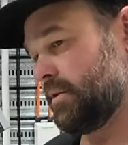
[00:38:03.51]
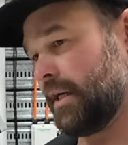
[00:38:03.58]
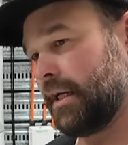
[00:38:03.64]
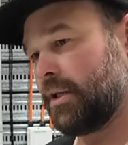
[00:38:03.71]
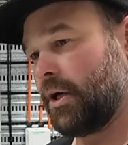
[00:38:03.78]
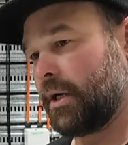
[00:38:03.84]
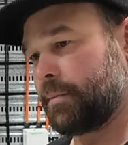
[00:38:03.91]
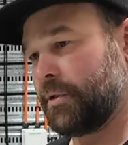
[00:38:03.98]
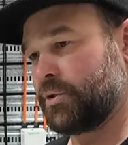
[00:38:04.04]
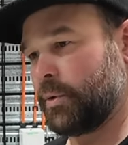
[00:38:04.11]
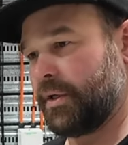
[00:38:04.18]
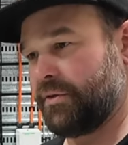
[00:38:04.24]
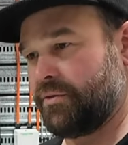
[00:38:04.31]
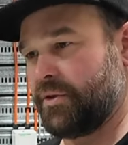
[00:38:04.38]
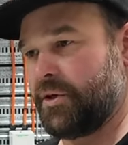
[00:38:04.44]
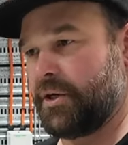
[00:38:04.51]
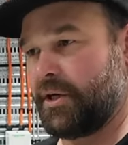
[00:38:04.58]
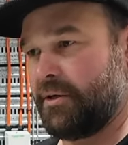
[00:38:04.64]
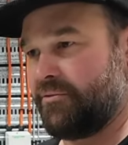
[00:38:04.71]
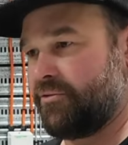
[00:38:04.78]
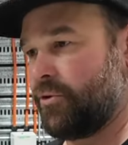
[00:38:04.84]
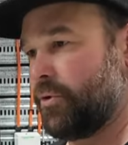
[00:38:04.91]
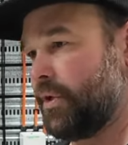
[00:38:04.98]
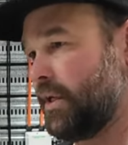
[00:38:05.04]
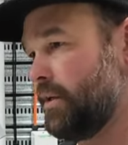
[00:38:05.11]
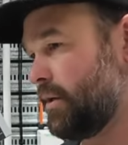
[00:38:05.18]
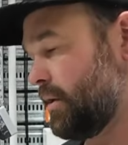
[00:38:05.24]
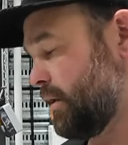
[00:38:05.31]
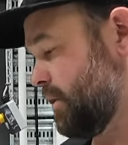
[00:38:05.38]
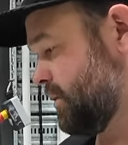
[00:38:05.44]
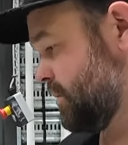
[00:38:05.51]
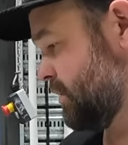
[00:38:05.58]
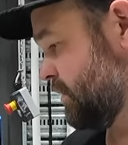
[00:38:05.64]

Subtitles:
They like between 30 and 40 degrees.